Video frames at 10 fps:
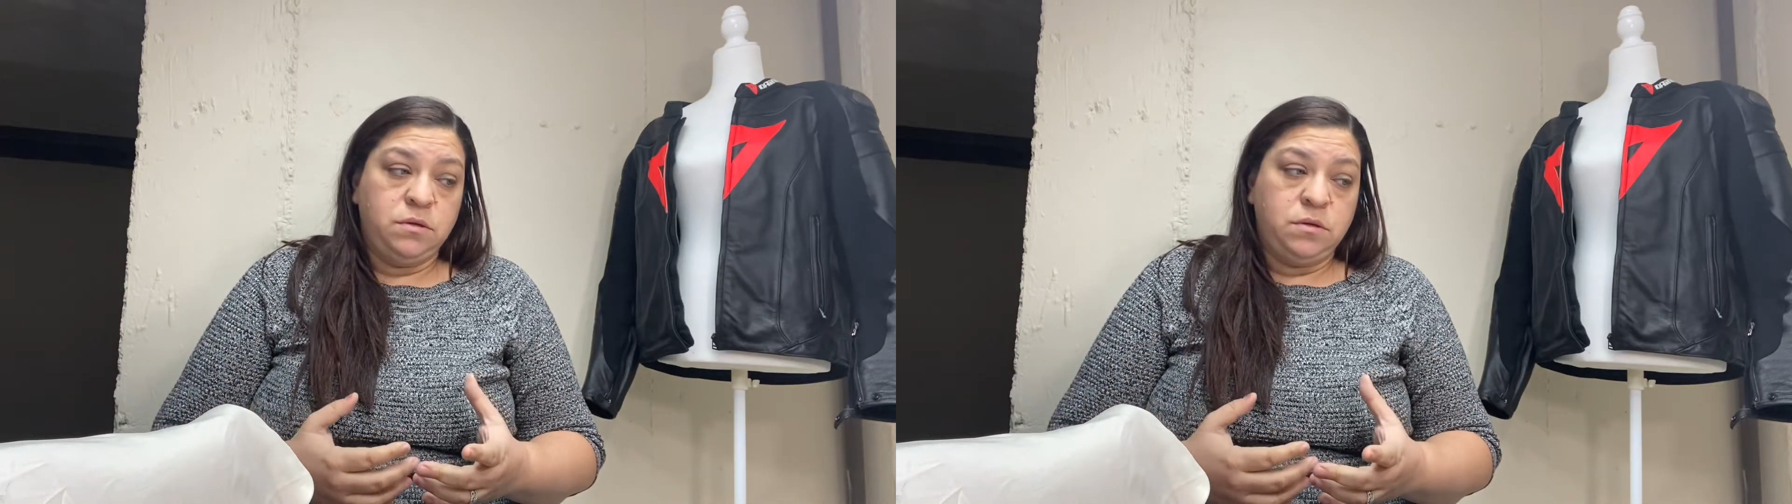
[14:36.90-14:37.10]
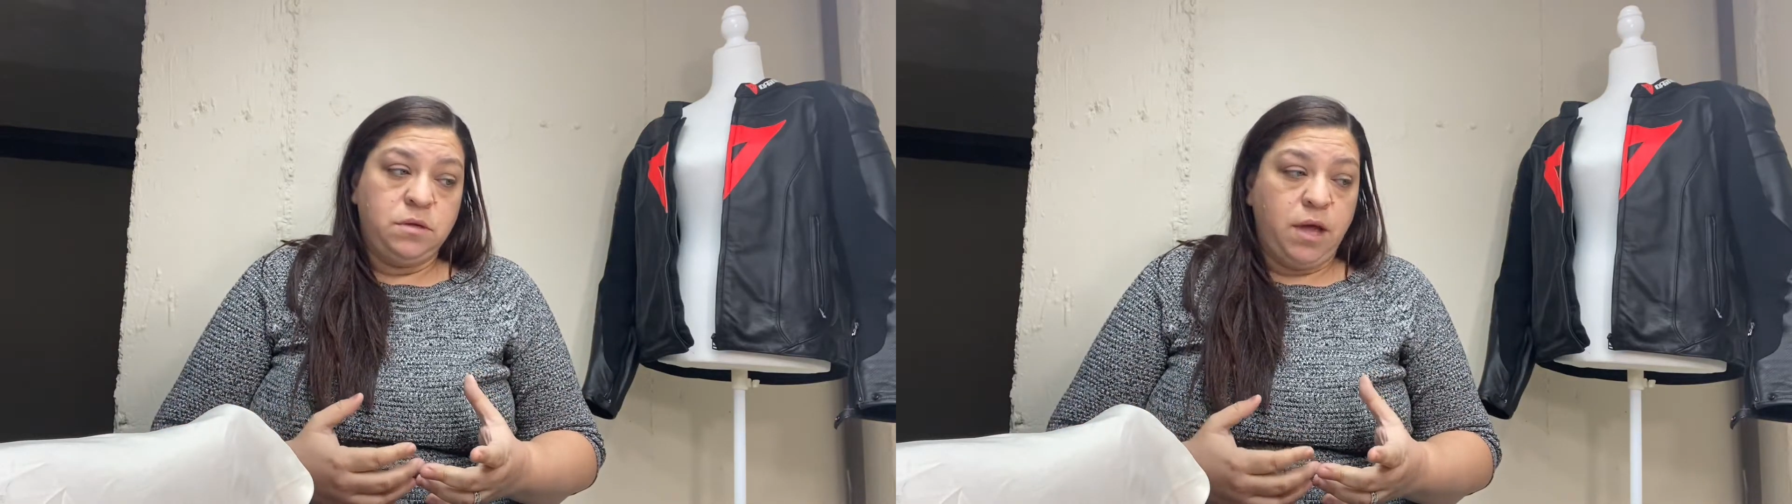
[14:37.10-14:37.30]

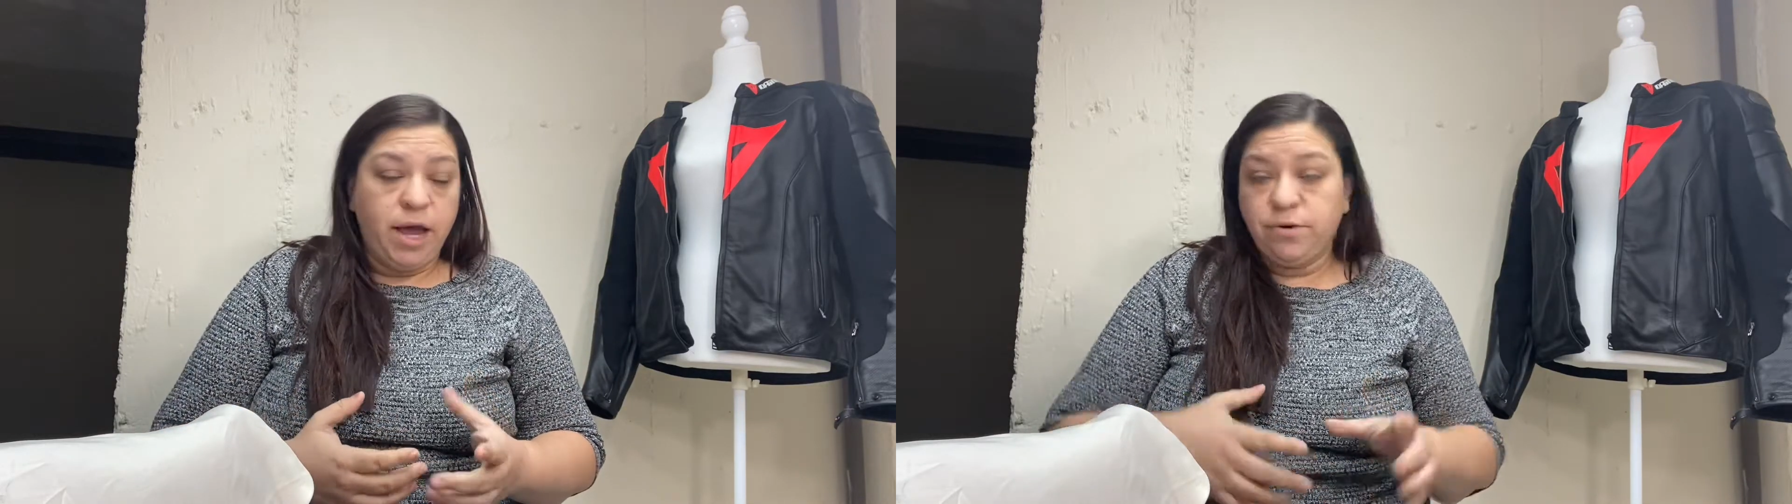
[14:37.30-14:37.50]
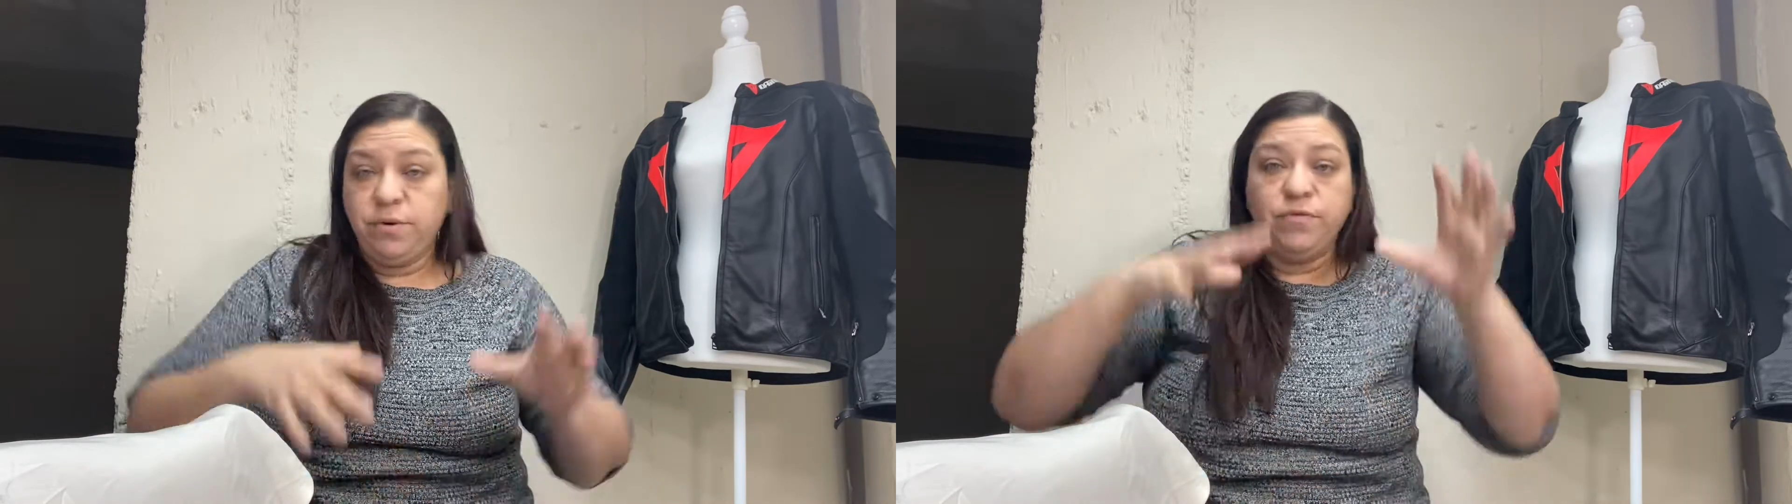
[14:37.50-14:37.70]

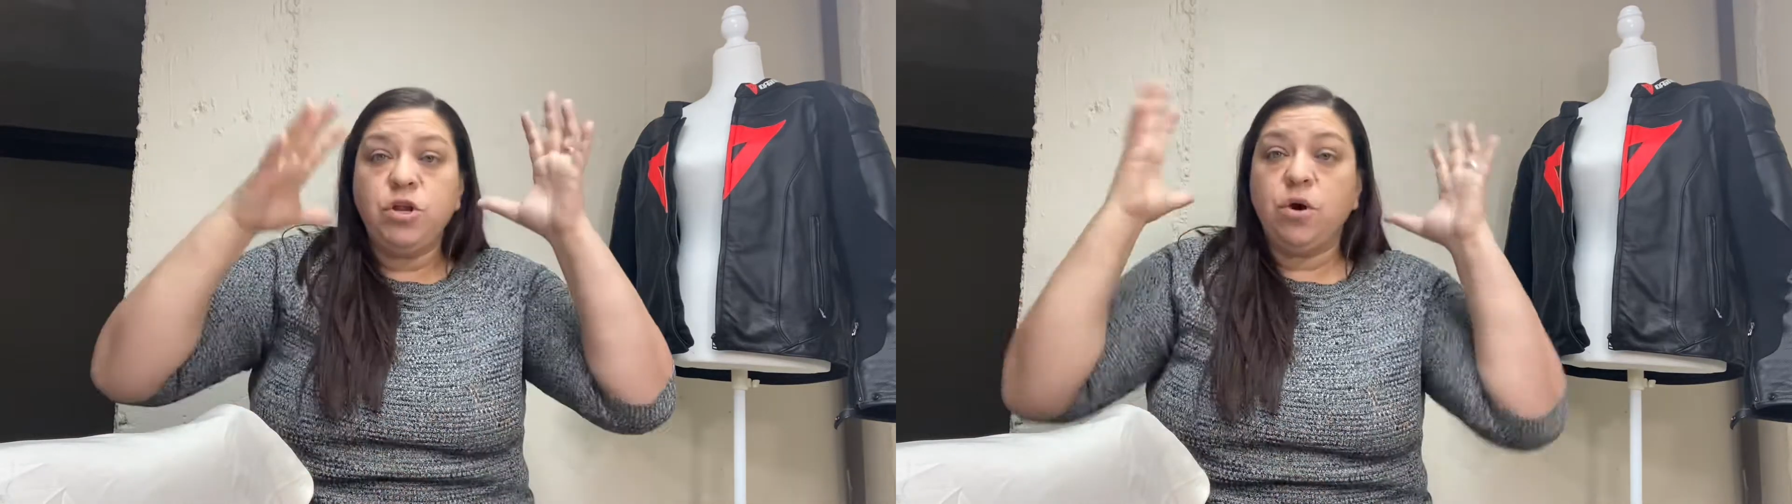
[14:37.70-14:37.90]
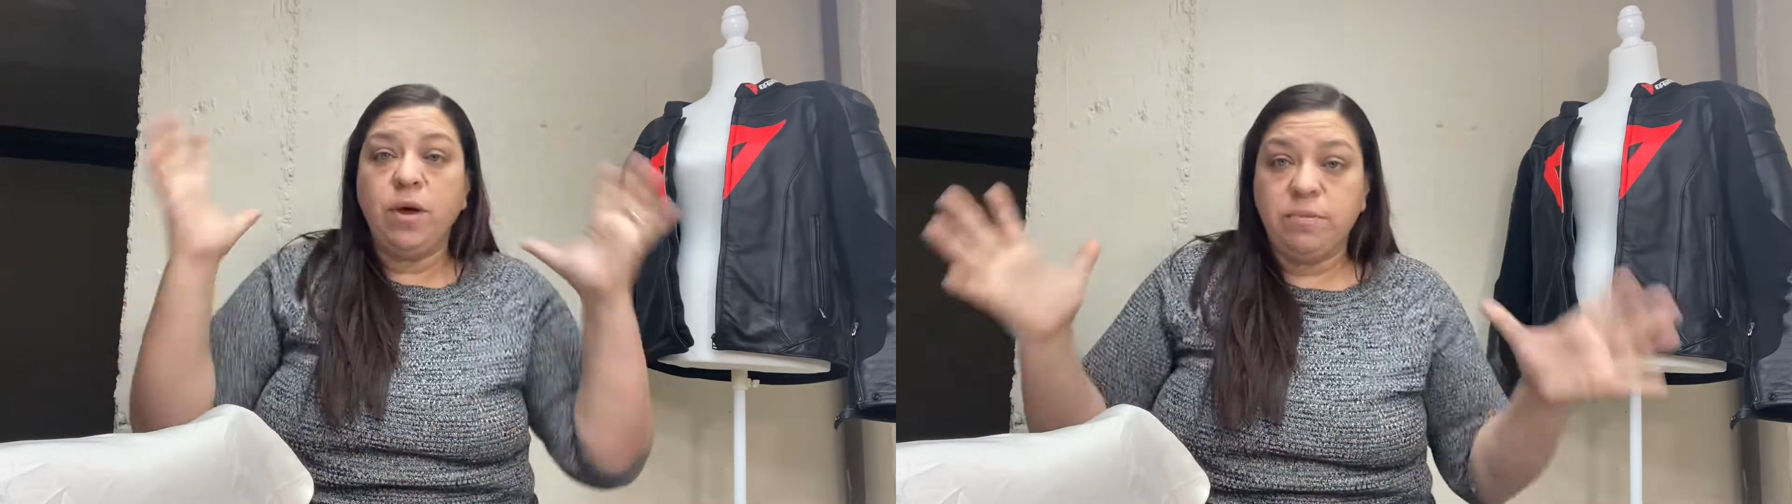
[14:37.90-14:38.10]
I don't even
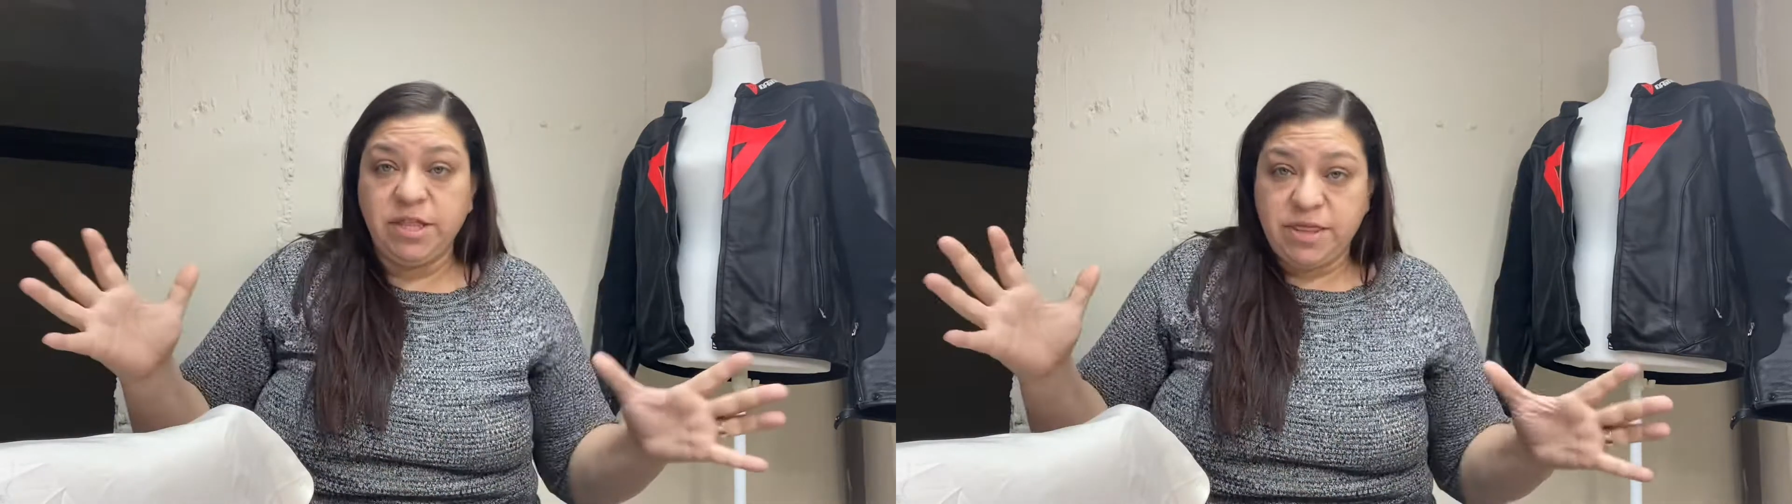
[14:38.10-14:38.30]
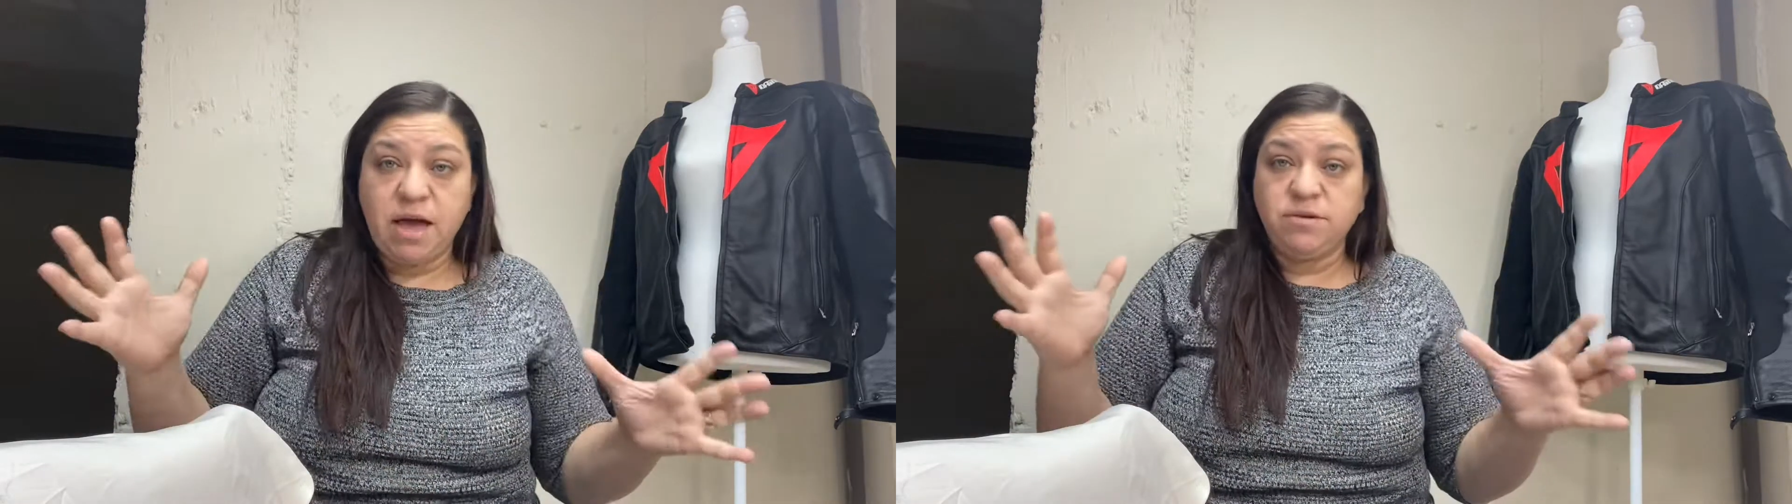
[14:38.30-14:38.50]
know how many
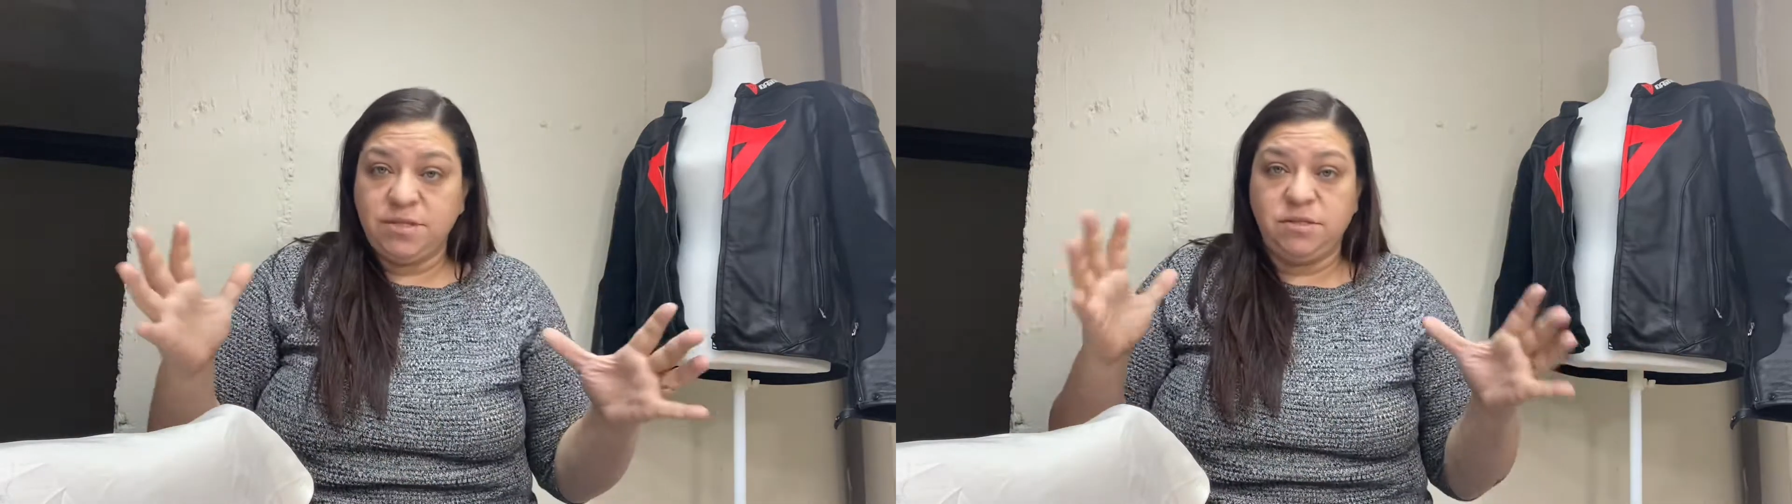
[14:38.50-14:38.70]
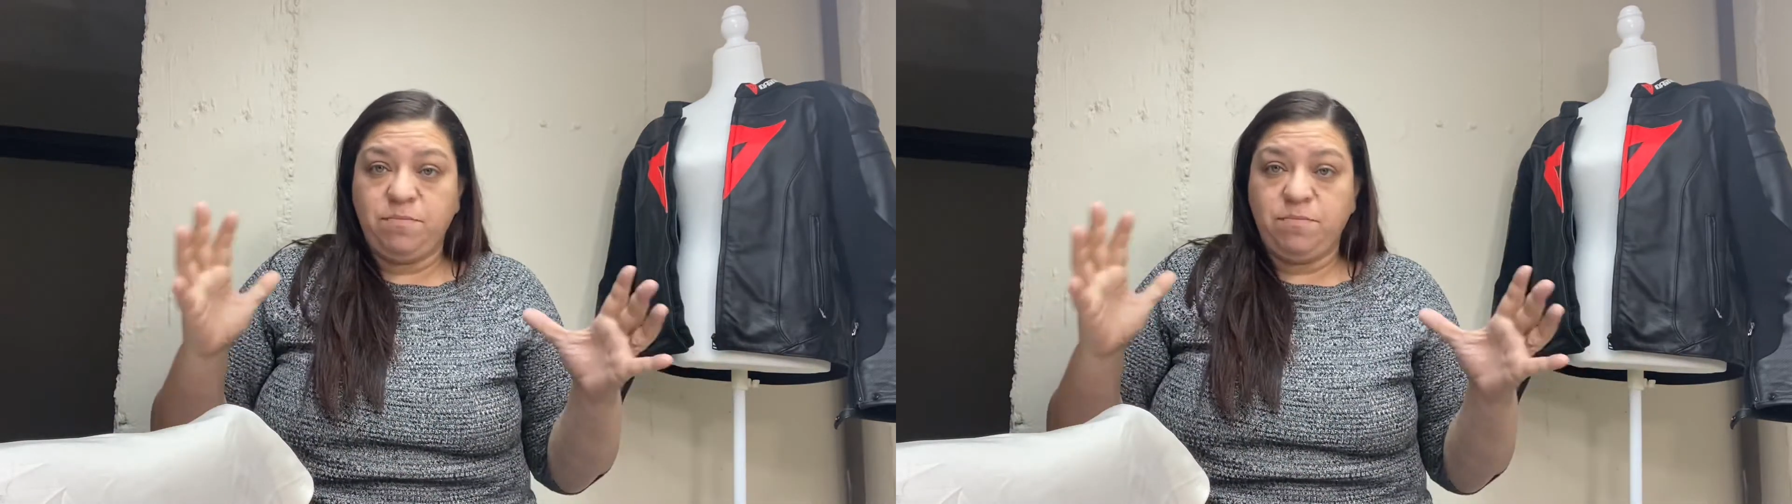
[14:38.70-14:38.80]
thousands